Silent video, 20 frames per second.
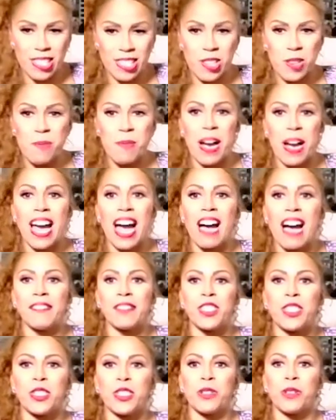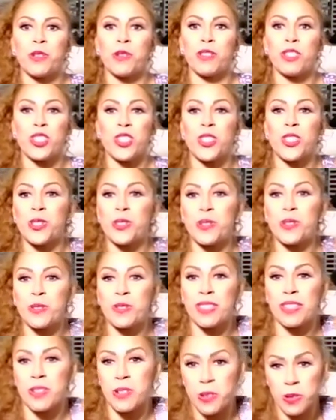You might have to do
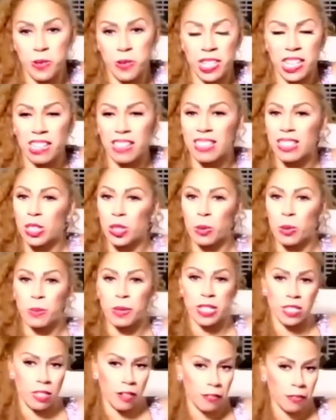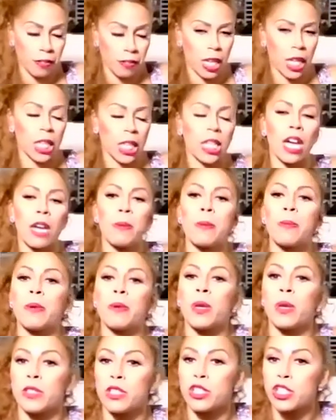the new year a little bit different. A lot of people
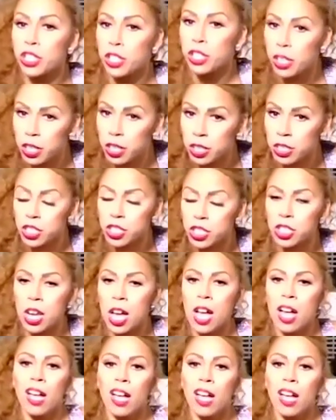go to church.